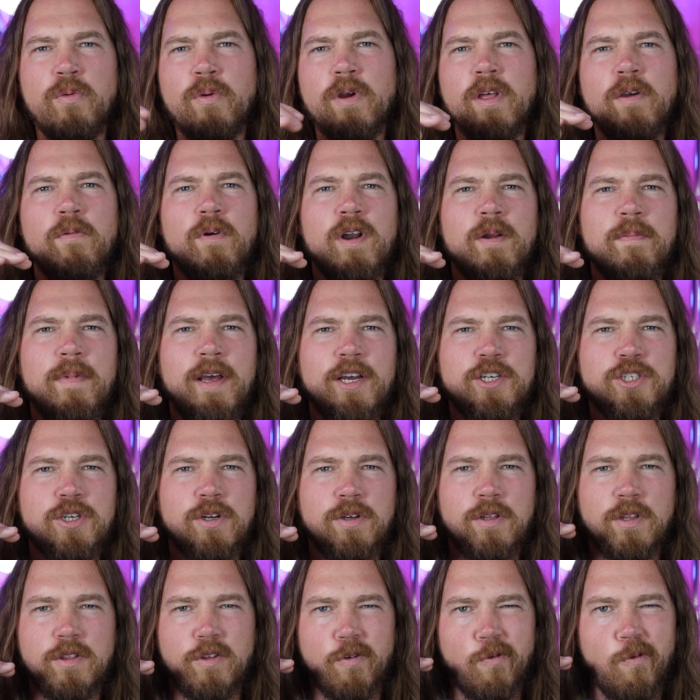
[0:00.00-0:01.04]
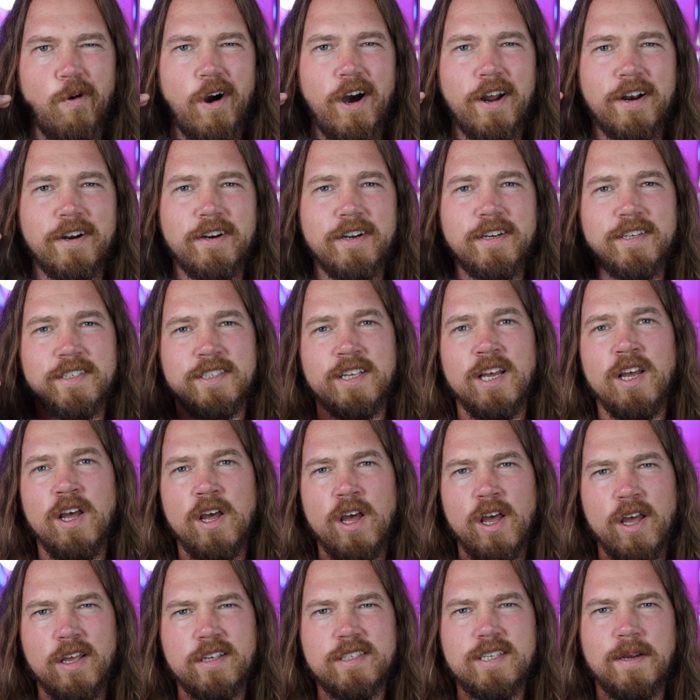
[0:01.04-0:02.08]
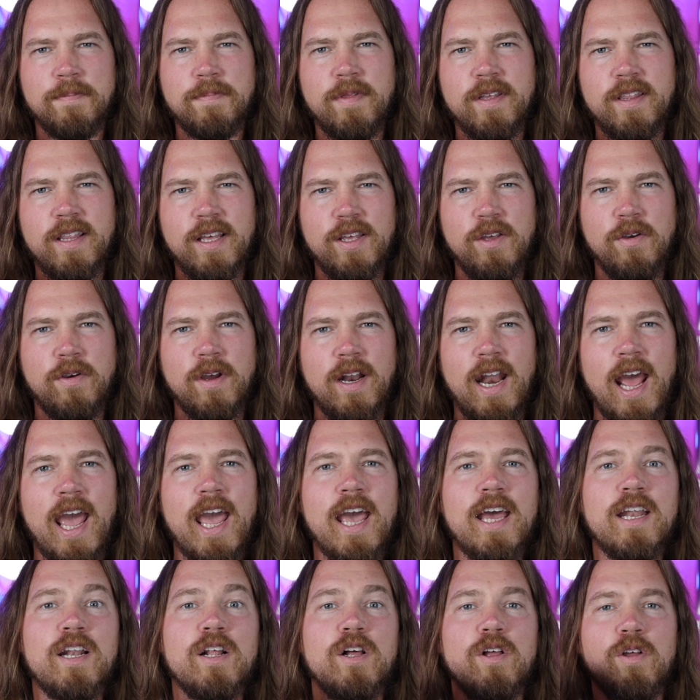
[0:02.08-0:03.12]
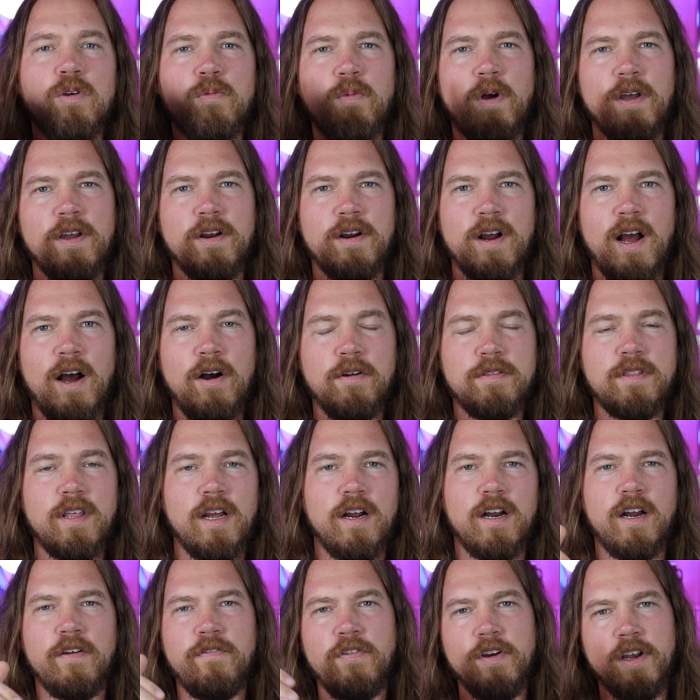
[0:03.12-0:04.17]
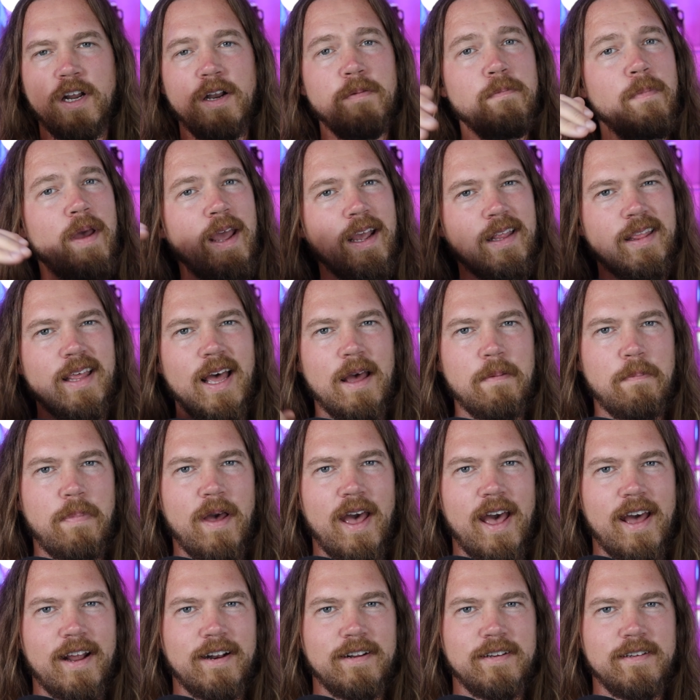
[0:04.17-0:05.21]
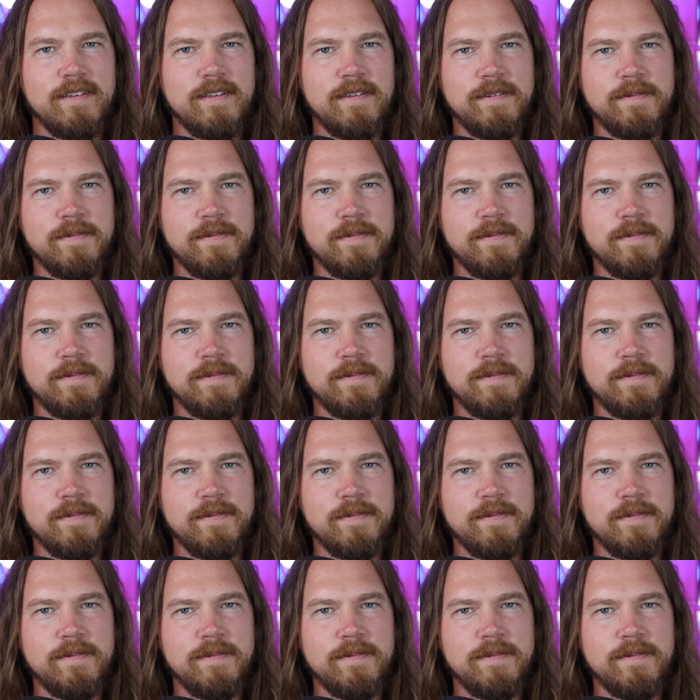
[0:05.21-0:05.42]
really want to make sure that the water is something that you can handle while you're out there if you're going to make that paddle.